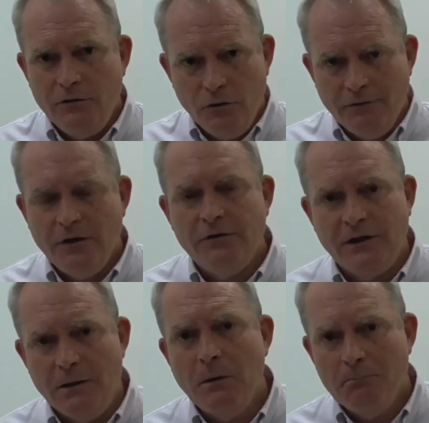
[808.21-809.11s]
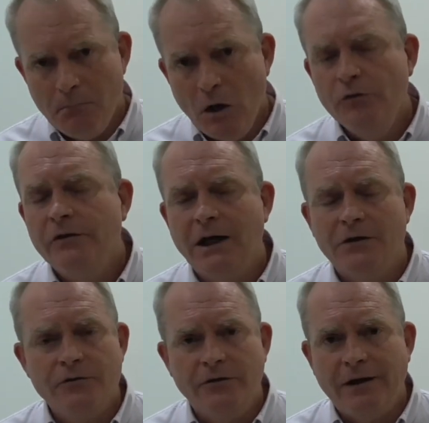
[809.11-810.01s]
university, but most
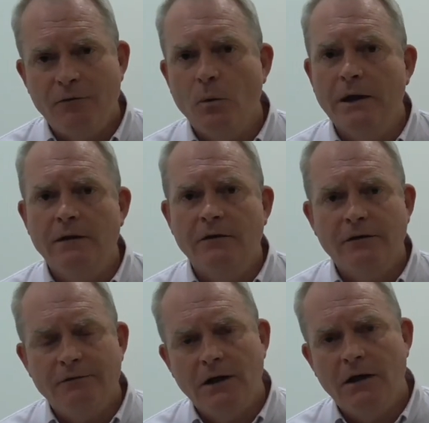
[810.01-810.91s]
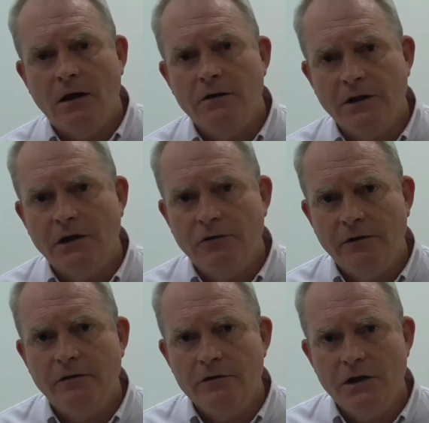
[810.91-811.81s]
countries have witnessed a very large
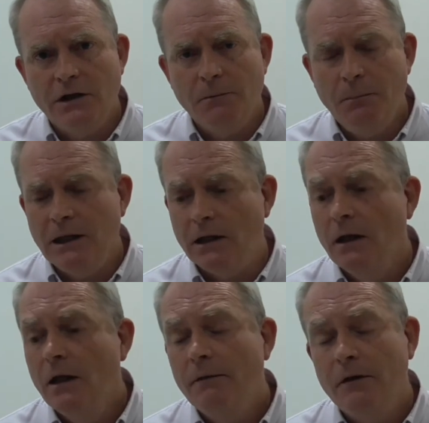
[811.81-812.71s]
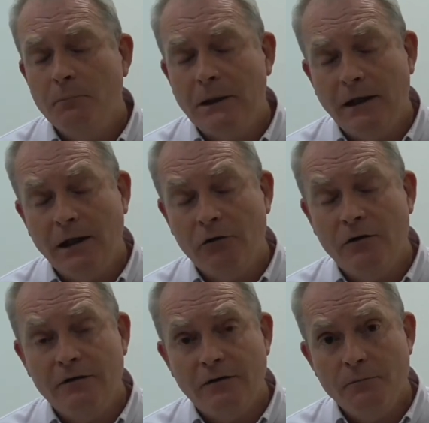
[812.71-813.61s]
increase in GDP. There's been an
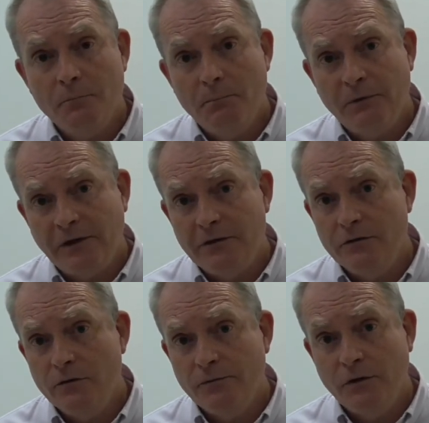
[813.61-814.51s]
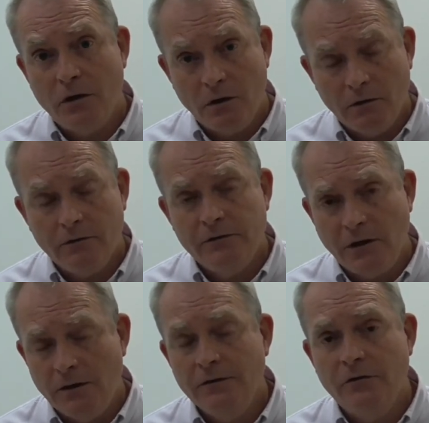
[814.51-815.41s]
increasing percentage of girls
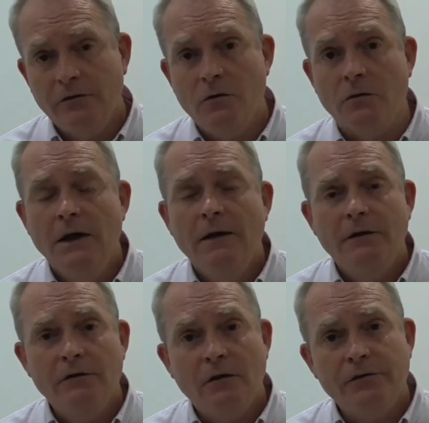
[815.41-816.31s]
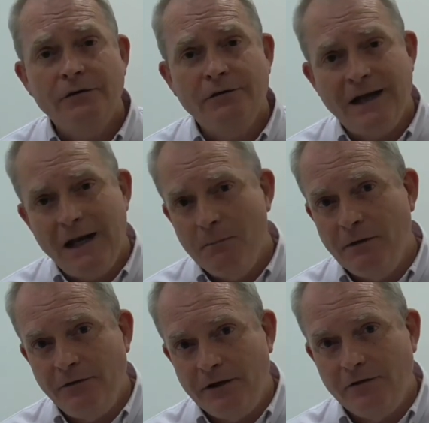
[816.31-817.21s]
going to school. There's lots of
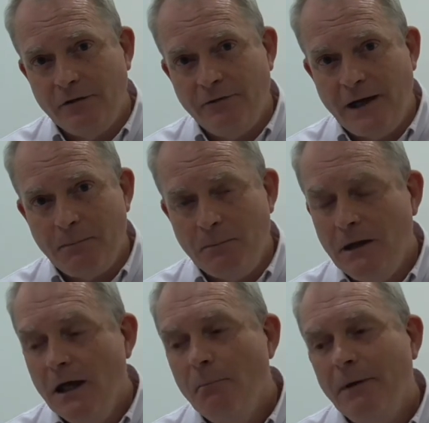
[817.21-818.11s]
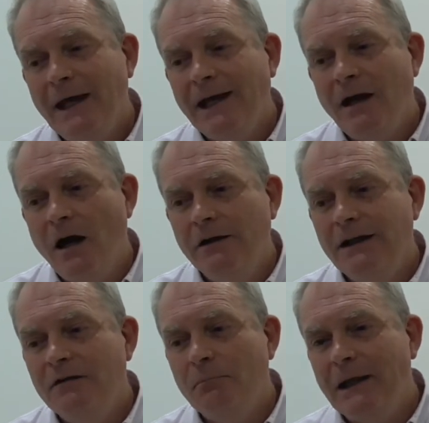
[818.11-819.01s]
development things that have happened, but that can't
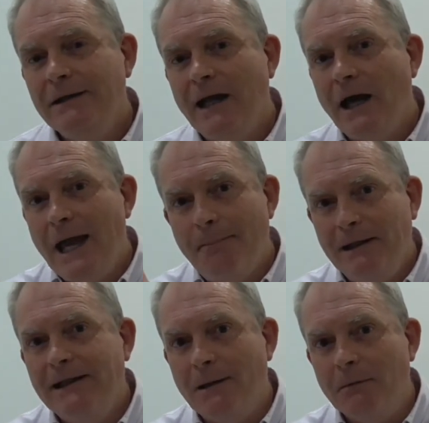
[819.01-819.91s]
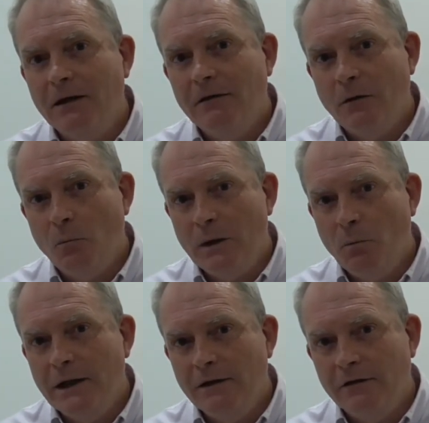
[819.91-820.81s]
explain that epidemic that we
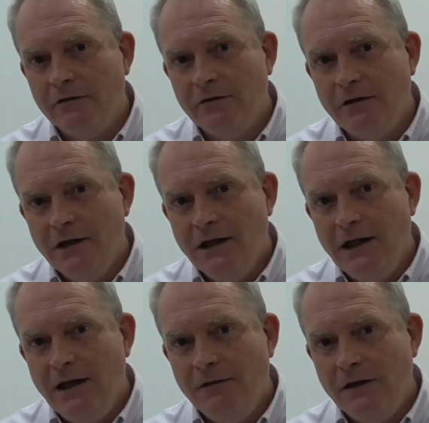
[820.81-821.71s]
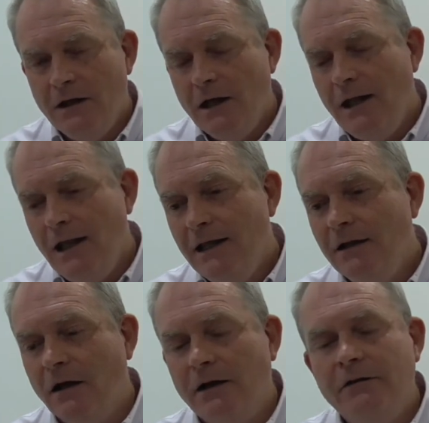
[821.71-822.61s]
witnessed in the late
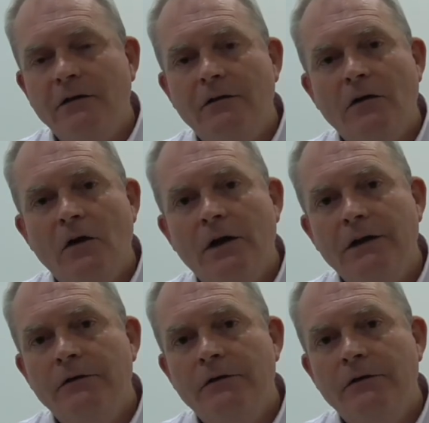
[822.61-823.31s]
90s, early